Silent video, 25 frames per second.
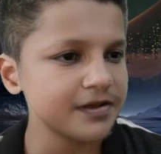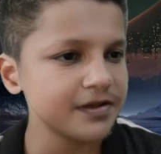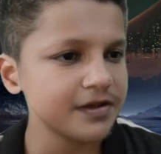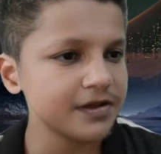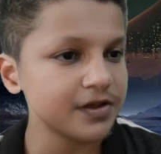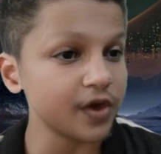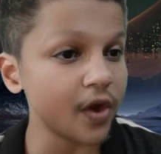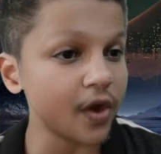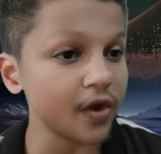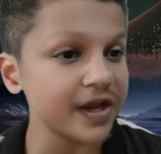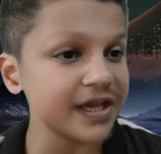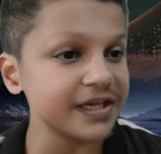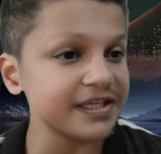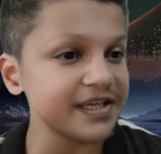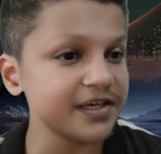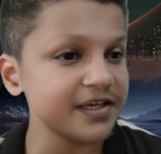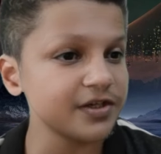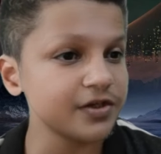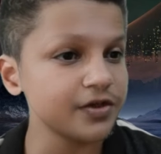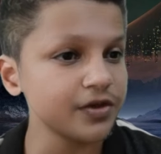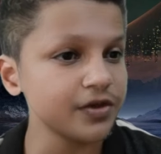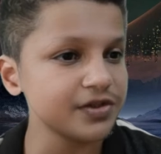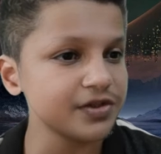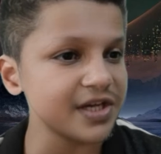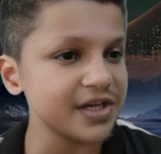Rocket and
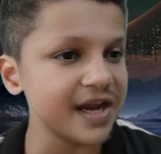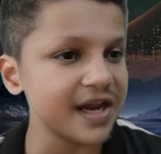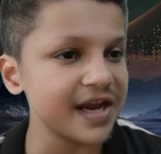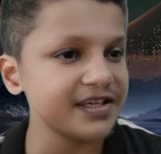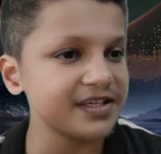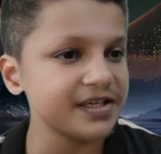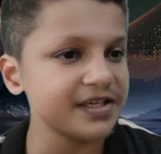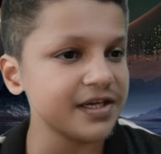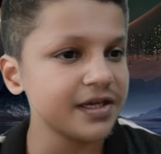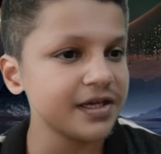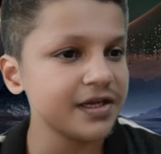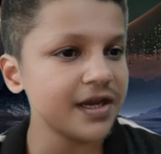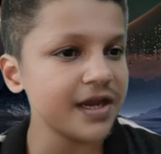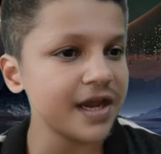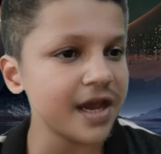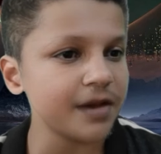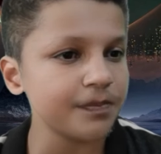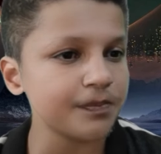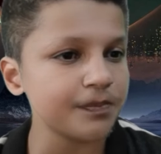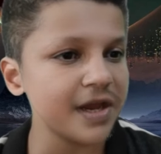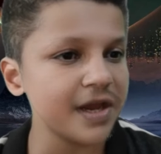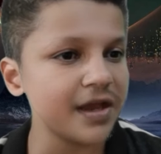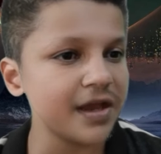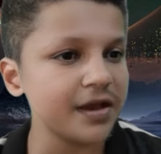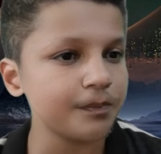Groot end up
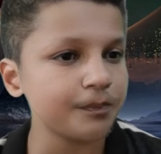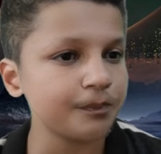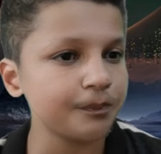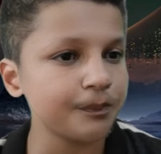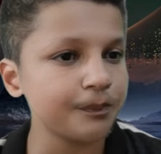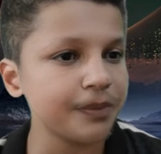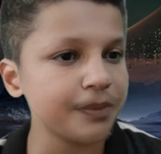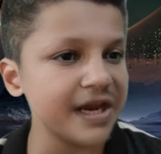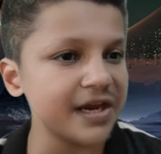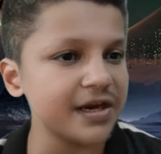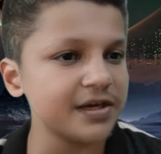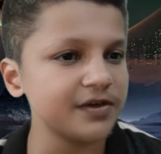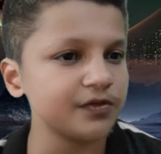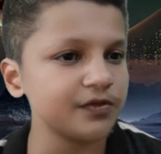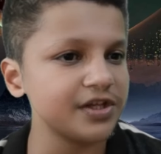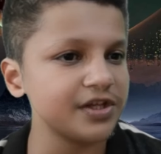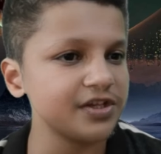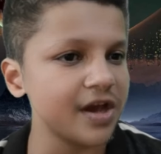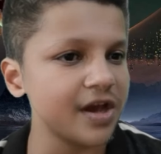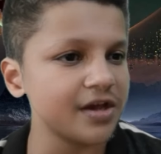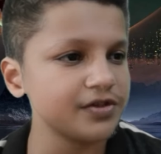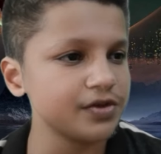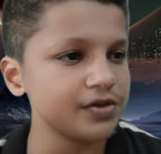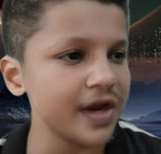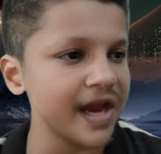paired with
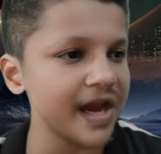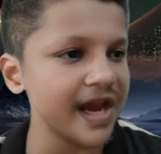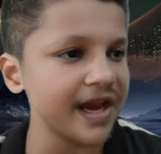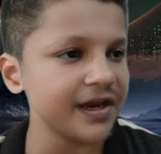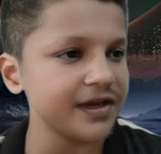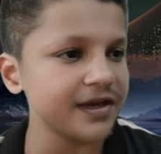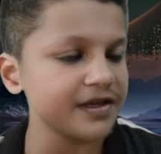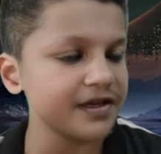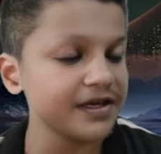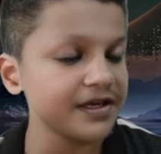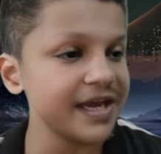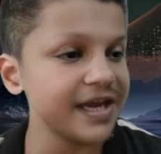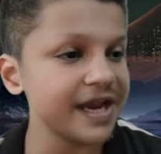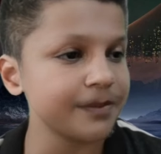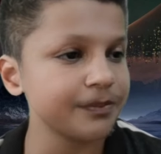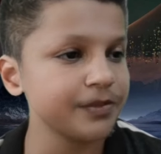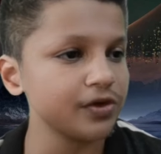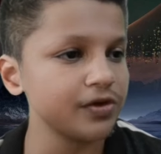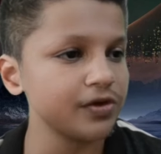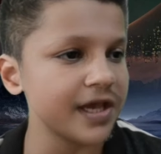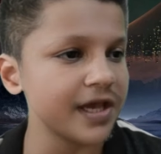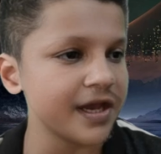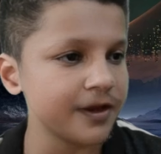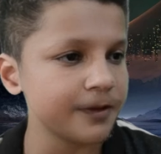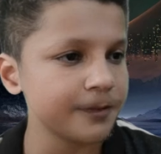Yondu and
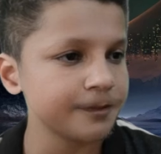Nebula.